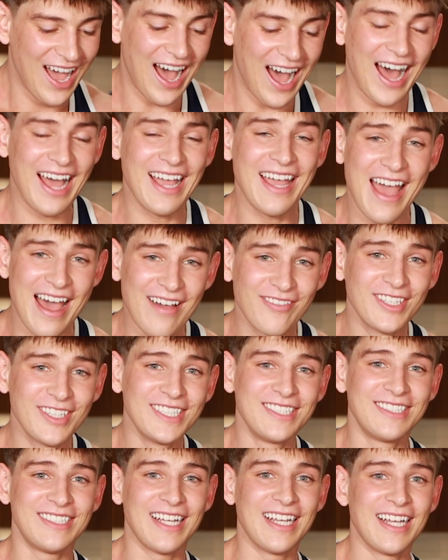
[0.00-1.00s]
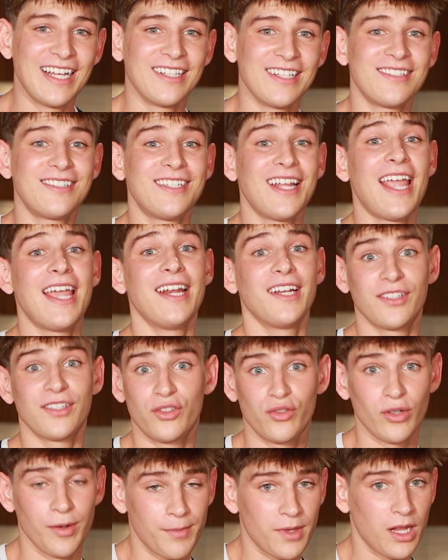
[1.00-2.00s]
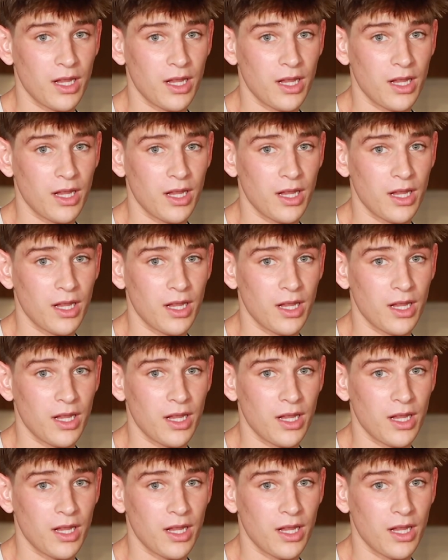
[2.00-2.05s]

I ever danced in a strip